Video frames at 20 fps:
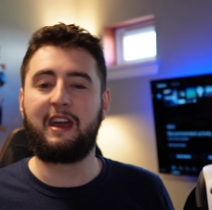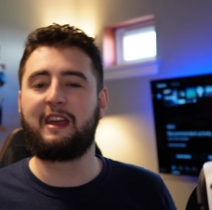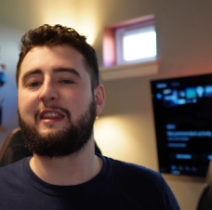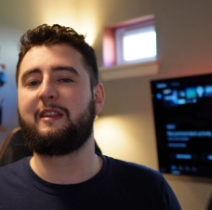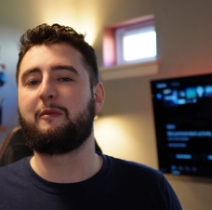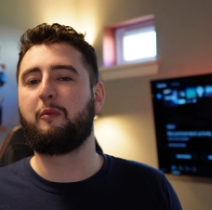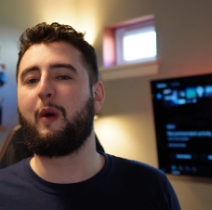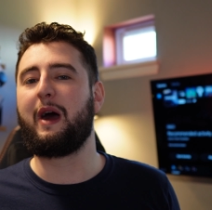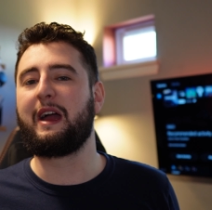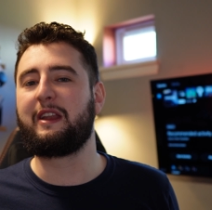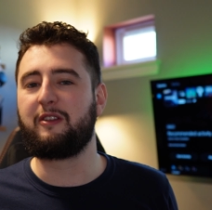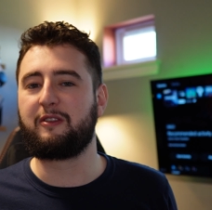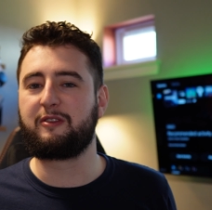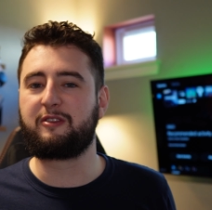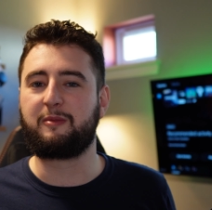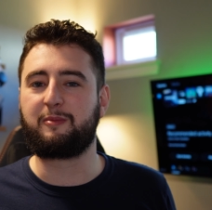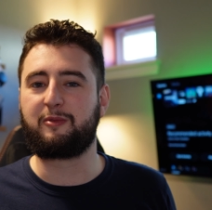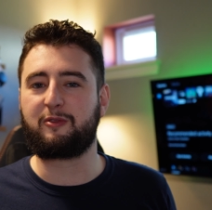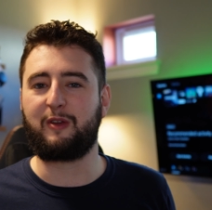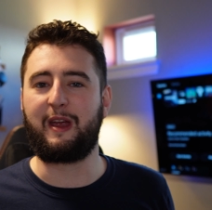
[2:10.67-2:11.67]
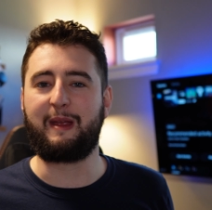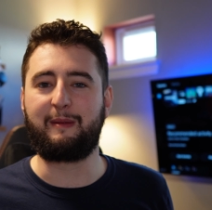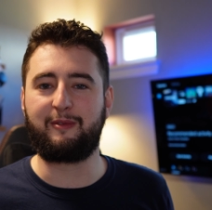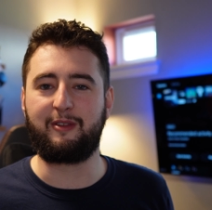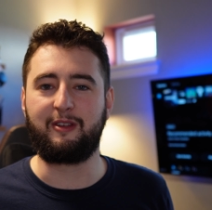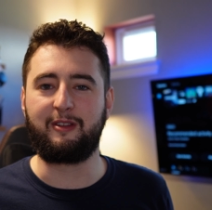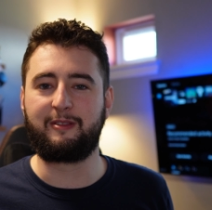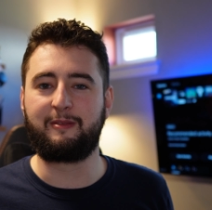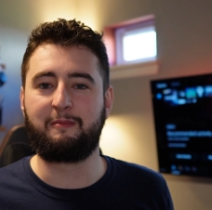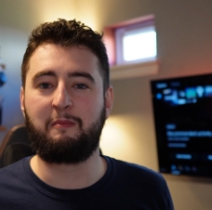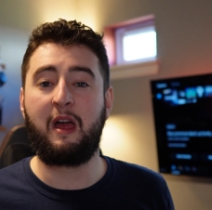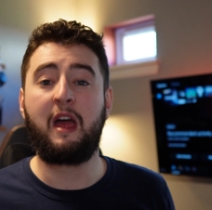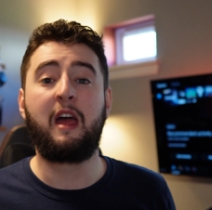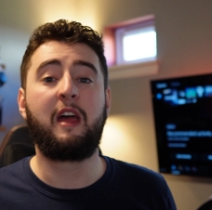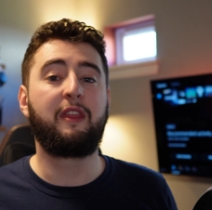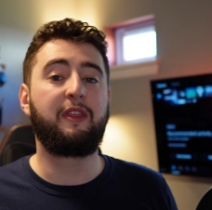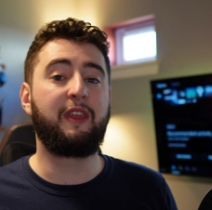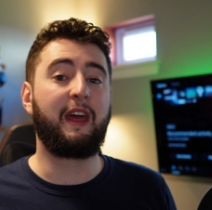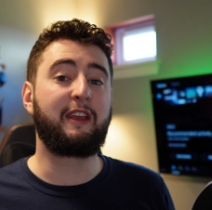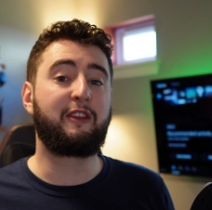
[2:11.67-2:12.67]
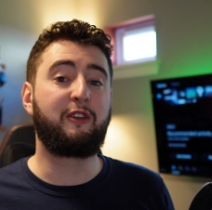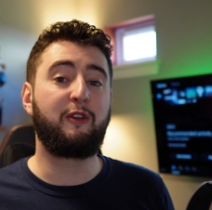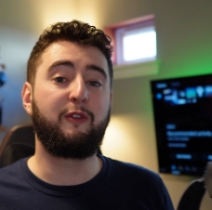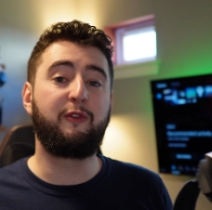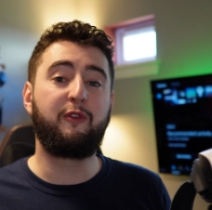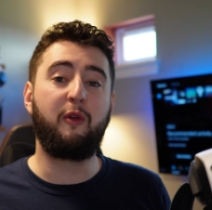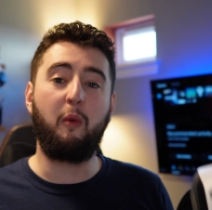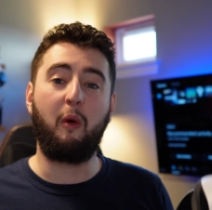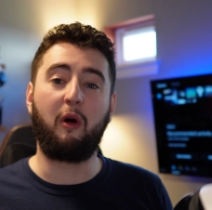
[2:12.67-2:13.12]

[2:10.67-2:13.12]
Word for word: then why not subscribe to us. Thank you for